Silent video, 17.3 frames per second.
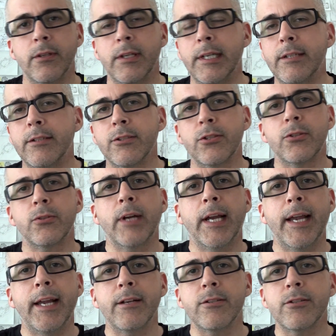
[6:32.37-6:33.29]
a
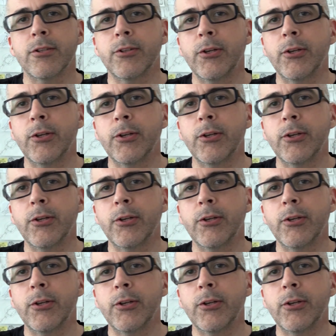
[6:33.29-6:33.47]
strange